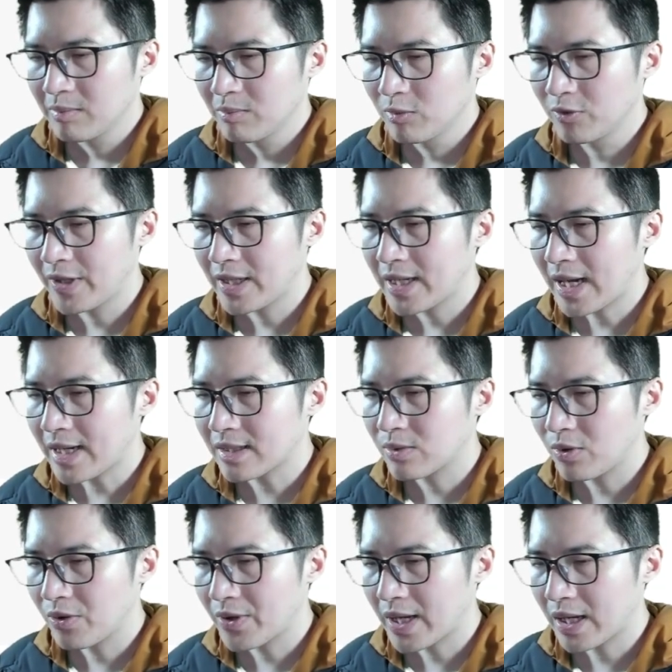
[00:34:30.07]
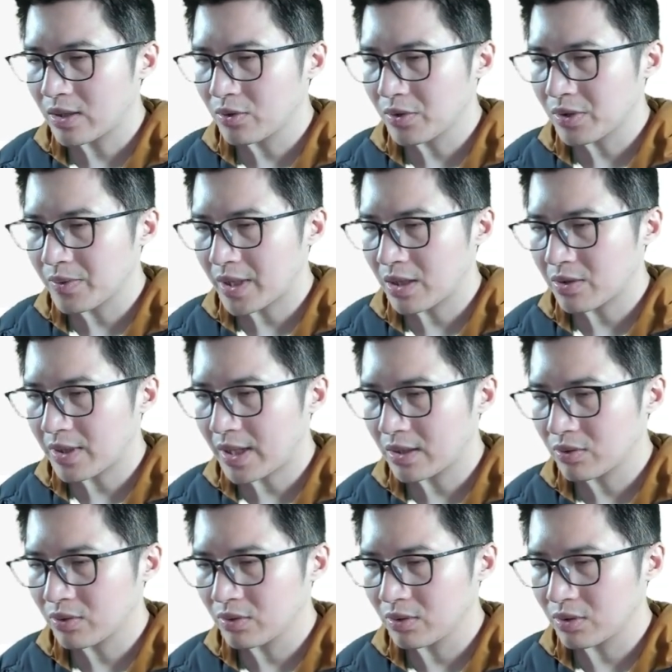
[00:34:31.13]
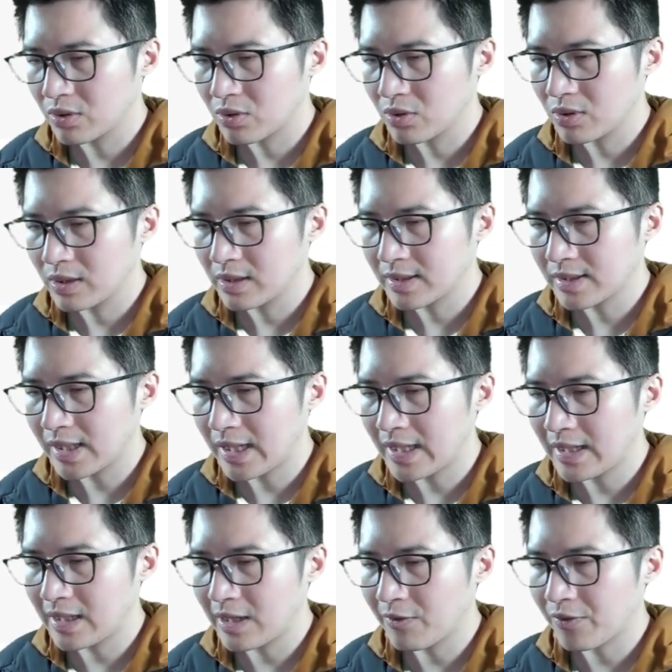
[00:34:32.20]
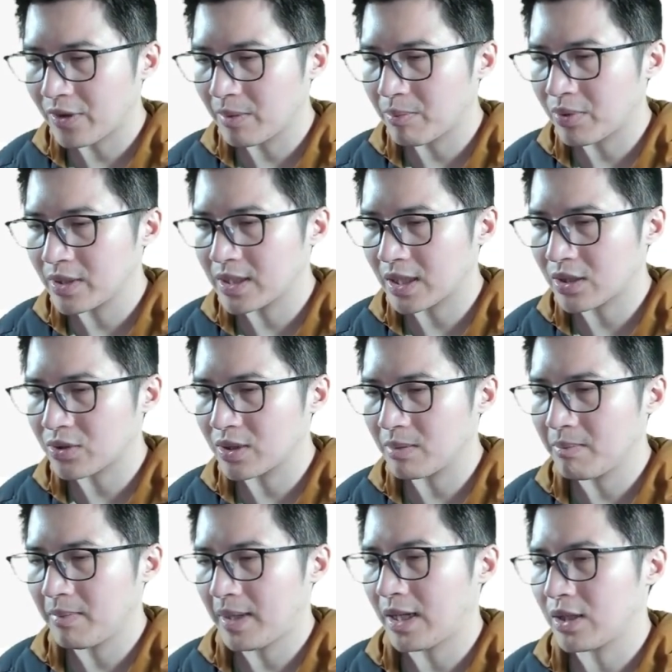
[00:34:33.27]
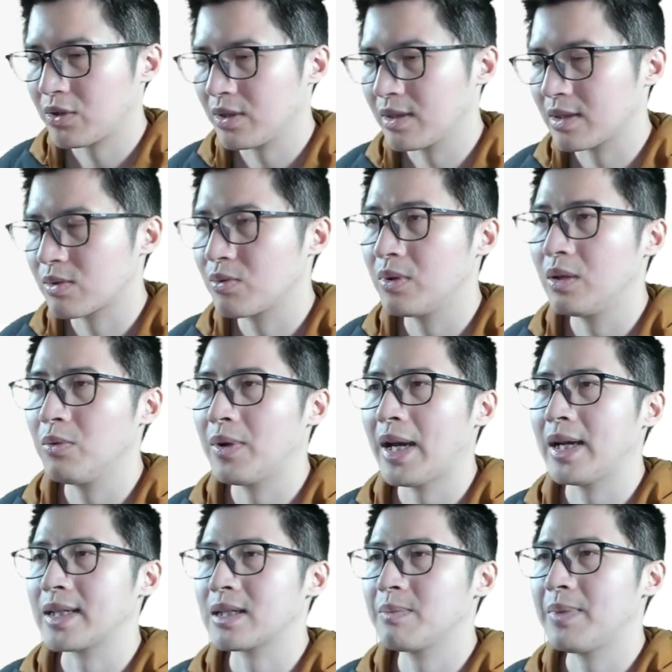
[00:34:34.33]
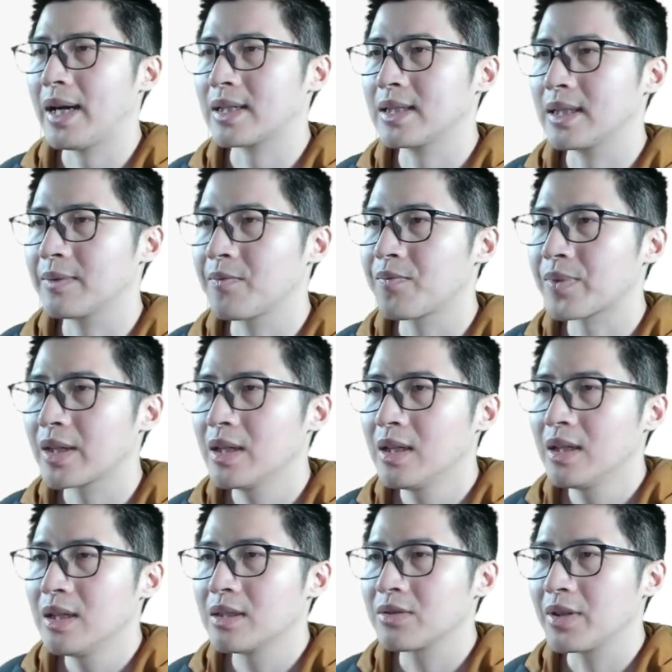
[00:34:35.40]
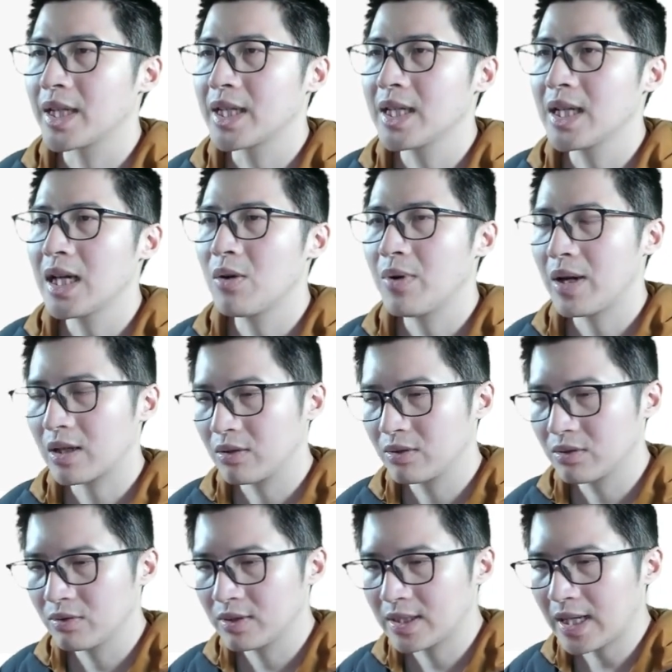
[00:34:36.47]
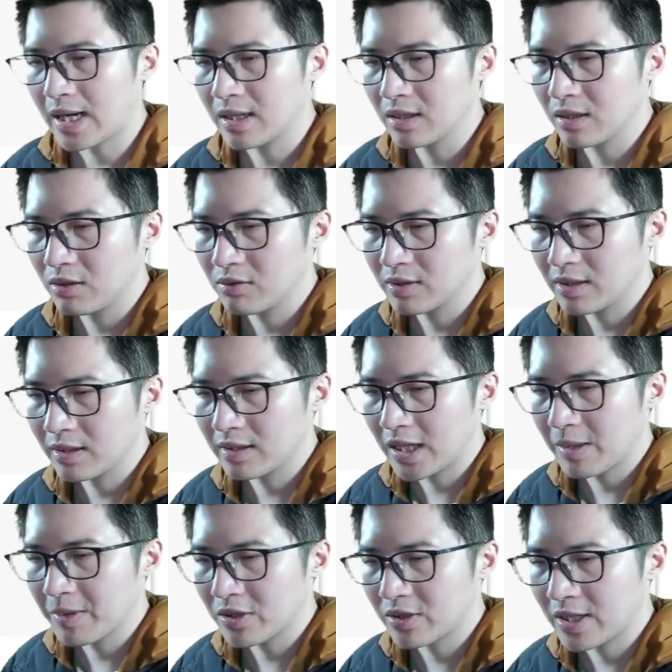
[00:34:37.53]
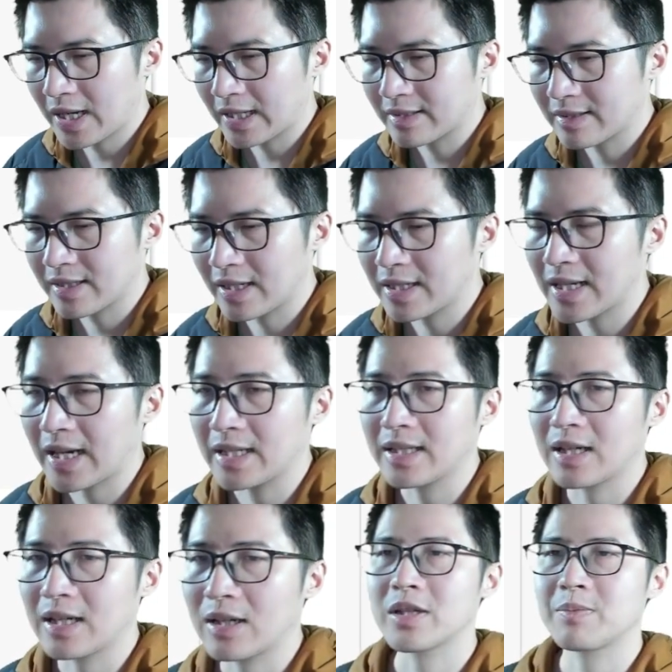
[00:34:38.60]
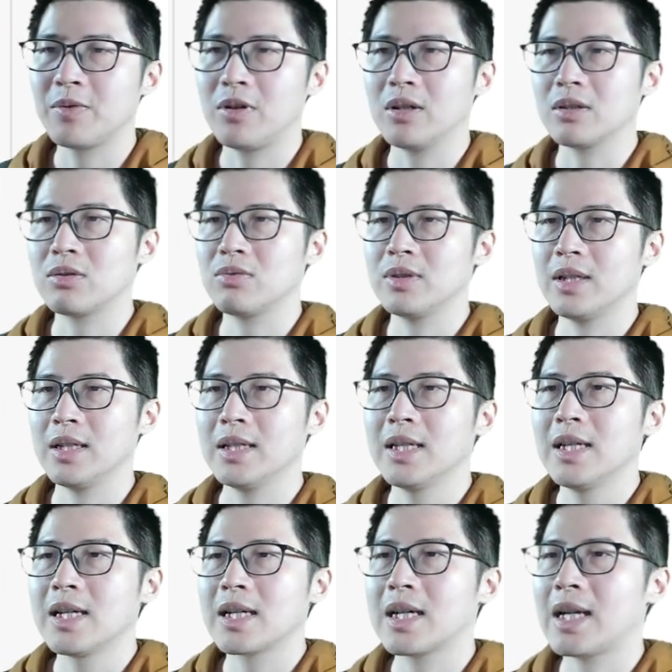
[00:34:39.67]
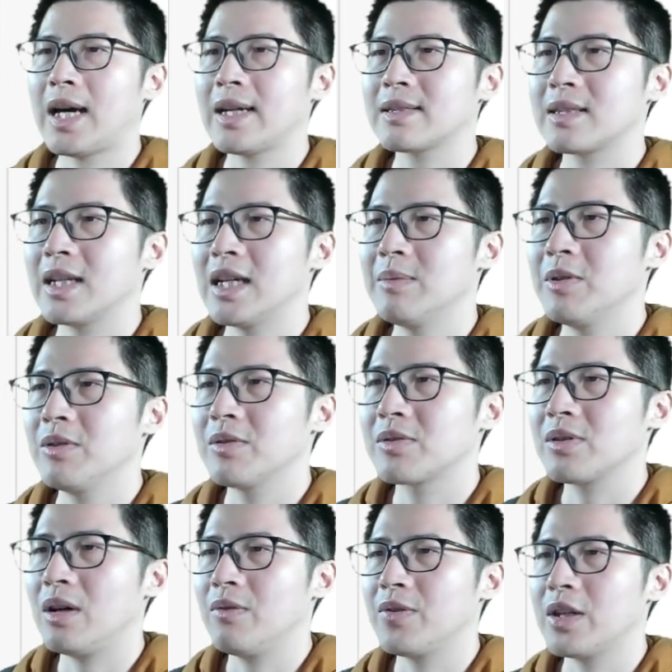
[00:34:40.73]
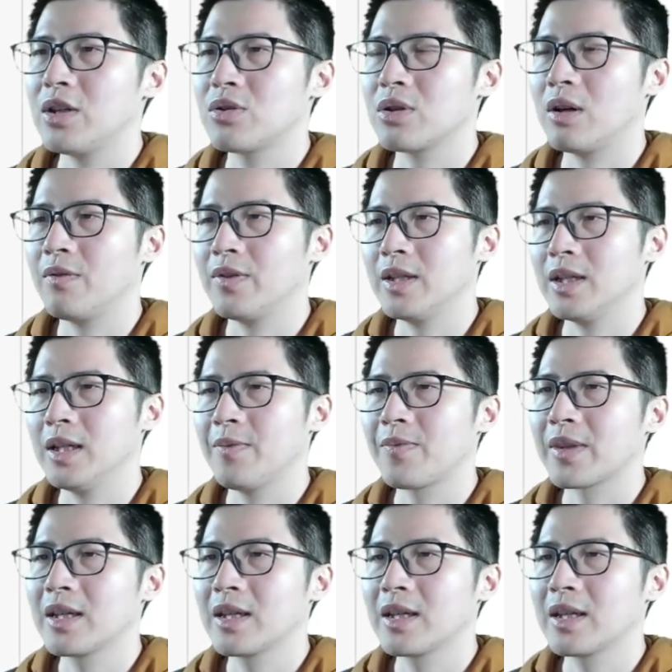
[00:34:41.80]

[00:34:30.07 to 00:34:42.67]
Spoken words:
Moving next, what we can do is we can try to see if the prediction matches what we are expecting. So in here, we are going to download the ImageNet SingNet that correspond to the class labels of each of the